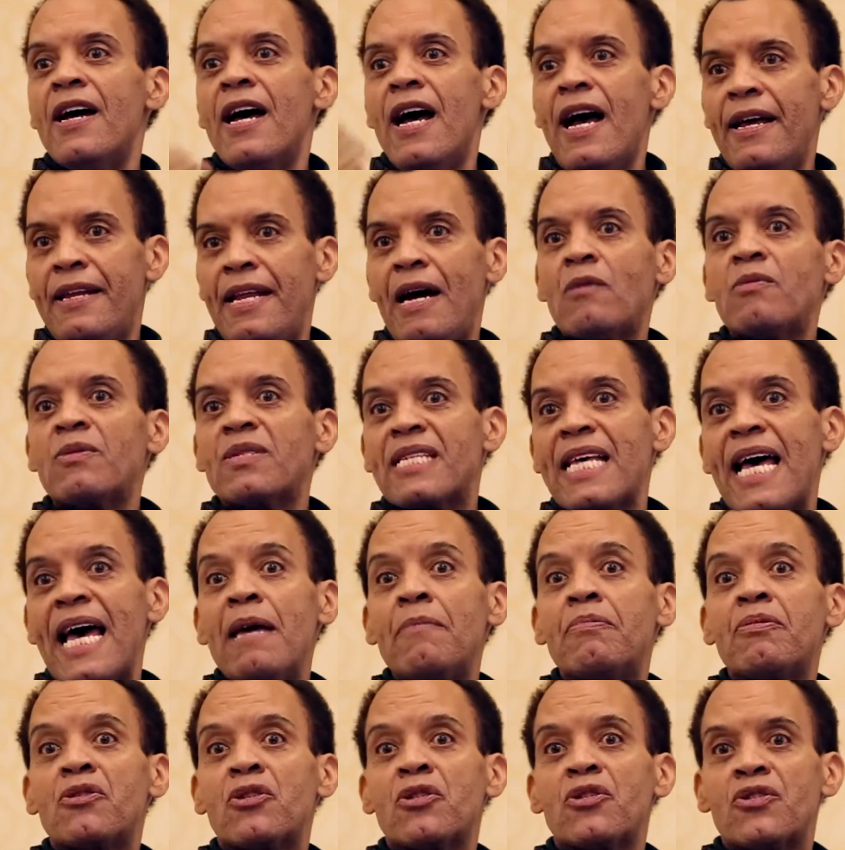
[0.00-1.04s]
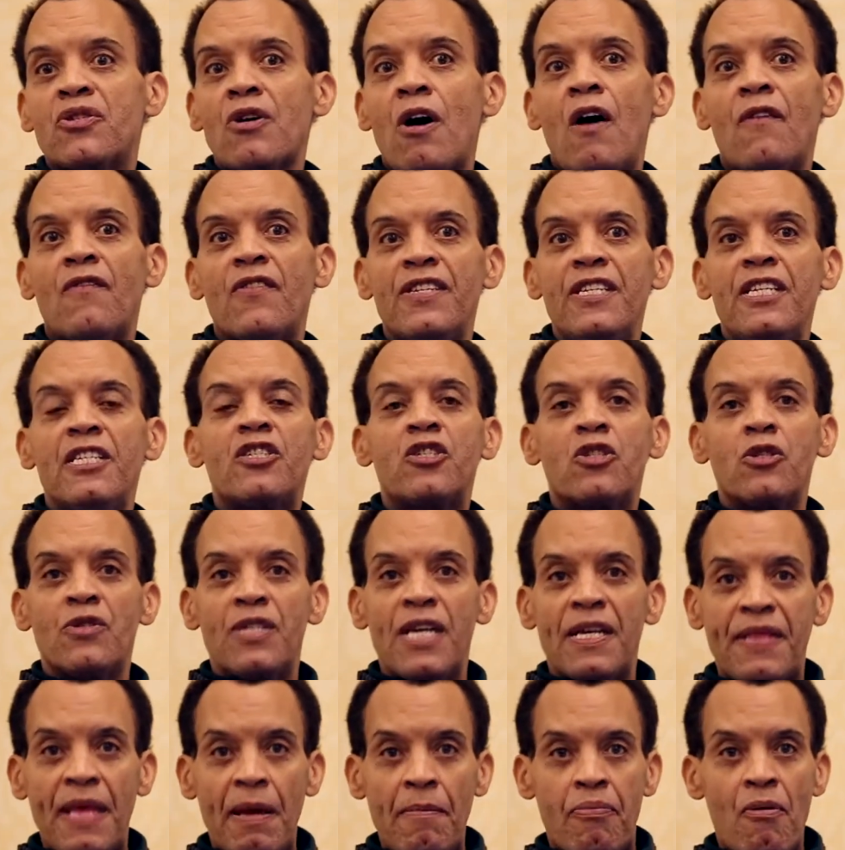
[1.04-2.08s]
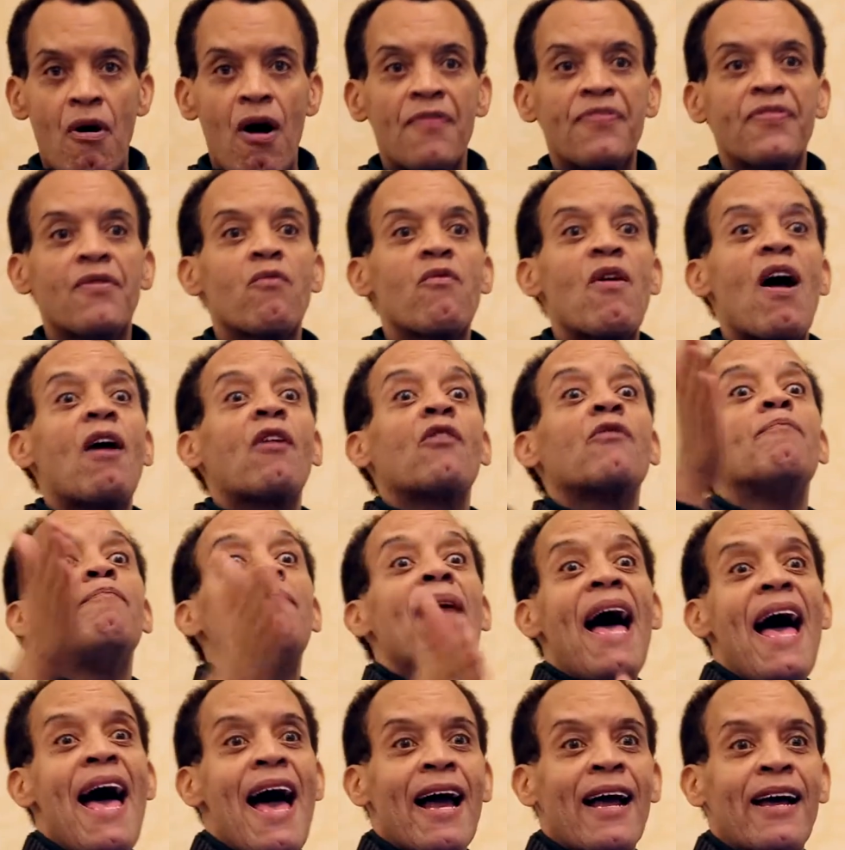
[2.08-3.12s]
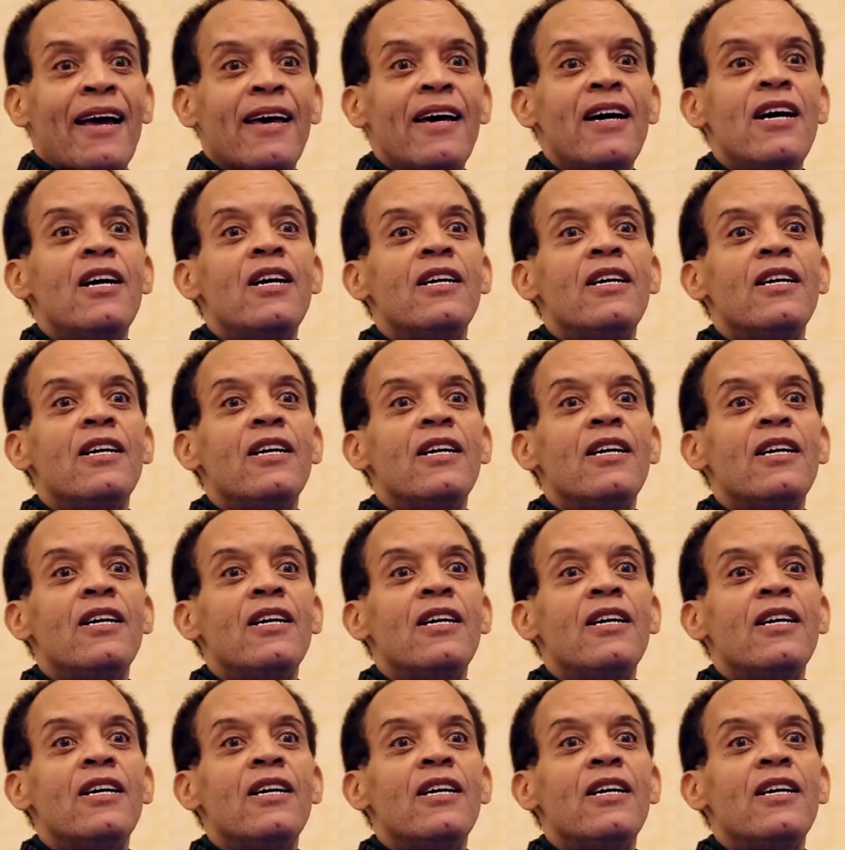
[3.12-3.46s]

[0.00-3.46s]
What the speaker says: And that was able to solve an issue that they brought the route back